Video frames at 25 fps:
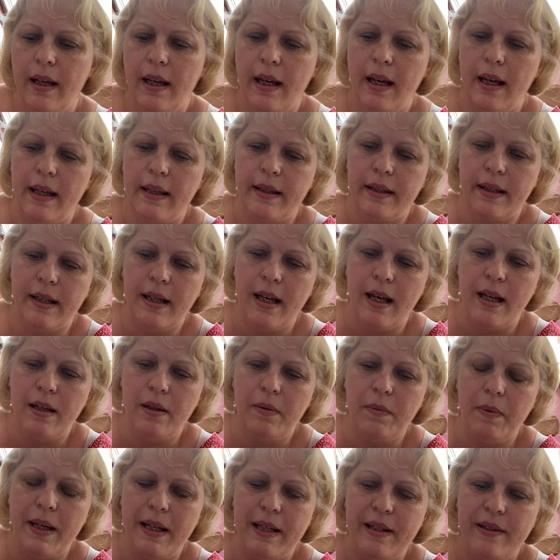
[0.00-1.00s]
and the
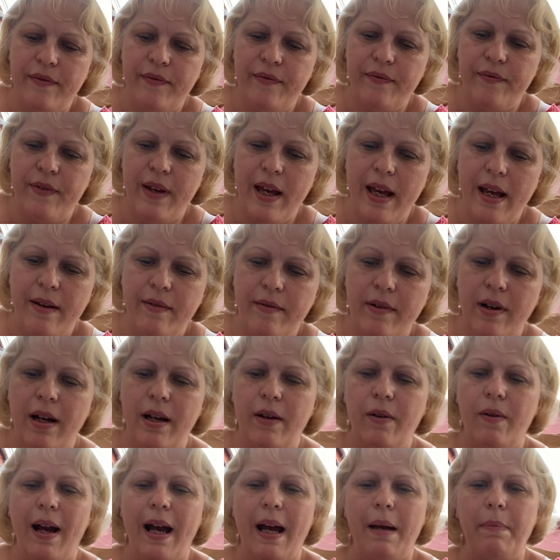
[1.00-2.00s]
colourway is Fair
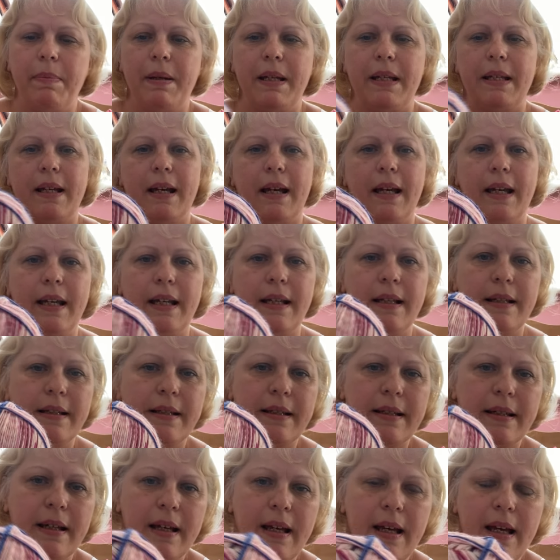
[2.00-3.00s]
Isle Happy
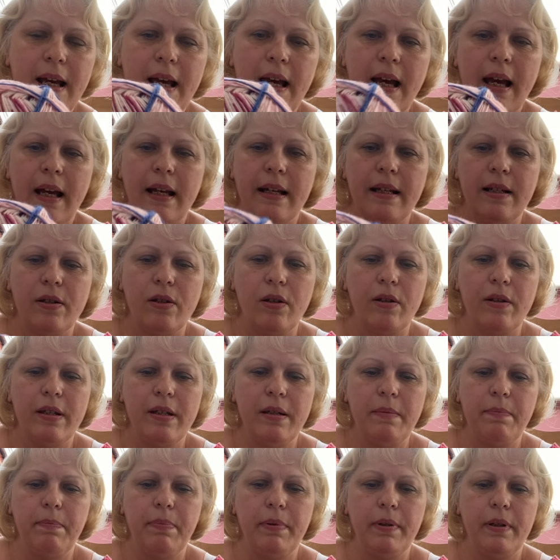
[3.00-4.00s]
Days, and it's got
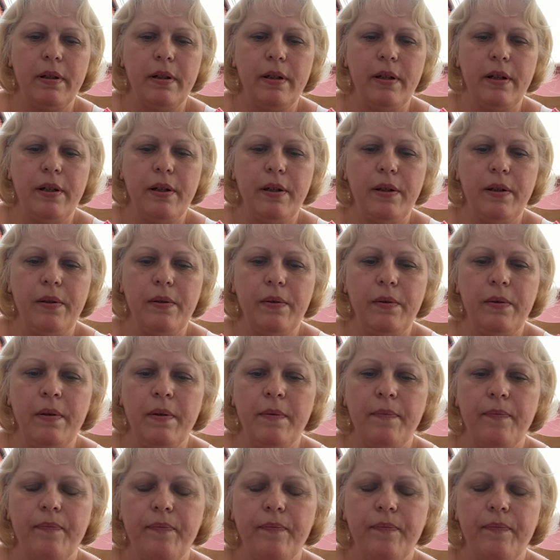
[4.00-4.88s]
this blue